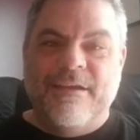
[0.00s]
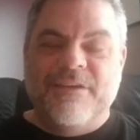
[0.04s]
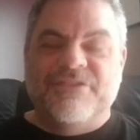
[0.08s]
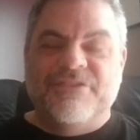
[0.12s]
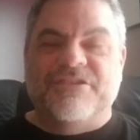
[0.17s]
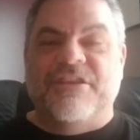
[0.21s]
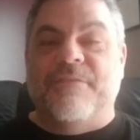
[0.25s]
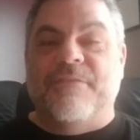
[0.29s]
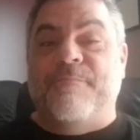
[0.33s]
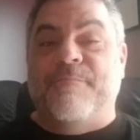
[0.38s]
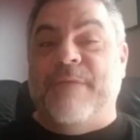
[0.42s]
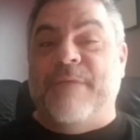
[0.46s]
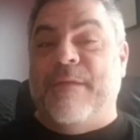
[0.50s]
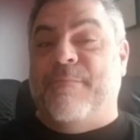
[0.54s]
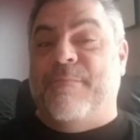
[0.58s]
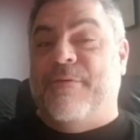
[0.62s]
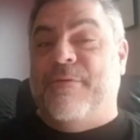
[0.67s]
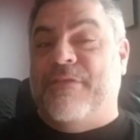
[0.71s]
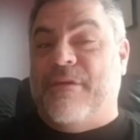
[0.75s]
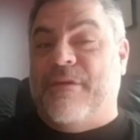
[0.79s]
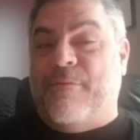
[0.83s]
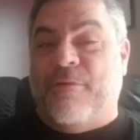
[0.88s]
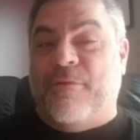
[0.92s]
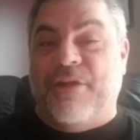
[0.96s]
So the
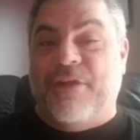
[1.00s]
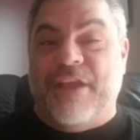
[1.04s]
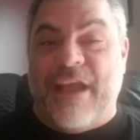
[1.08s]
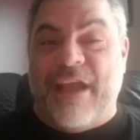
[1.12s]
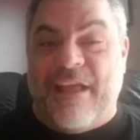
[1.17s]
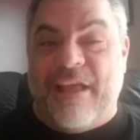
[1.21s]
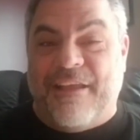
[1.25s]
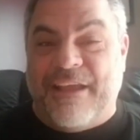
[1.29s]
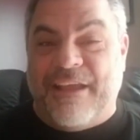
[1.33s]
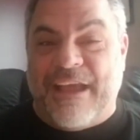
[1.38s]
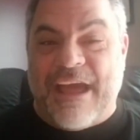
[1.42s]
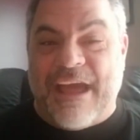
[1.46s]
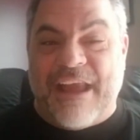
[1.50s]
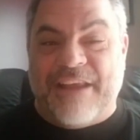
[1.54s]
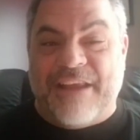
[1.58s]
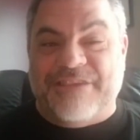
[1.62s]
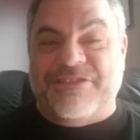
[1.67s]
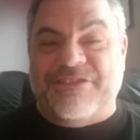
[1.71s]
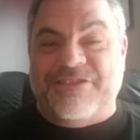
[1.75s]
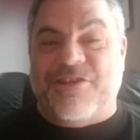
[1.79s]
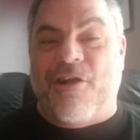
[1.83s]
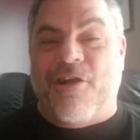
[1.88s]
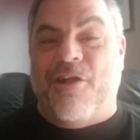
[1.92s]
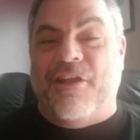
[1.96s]
people that were yelling at
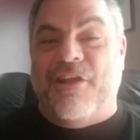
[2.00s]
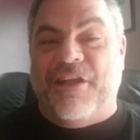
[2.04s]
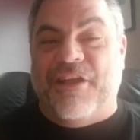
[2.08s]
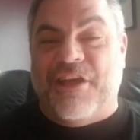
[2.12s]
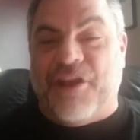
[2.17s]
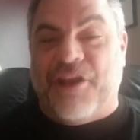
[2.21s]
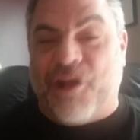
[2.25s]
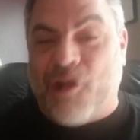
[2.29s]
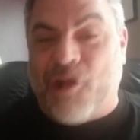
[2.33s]
us, calling it a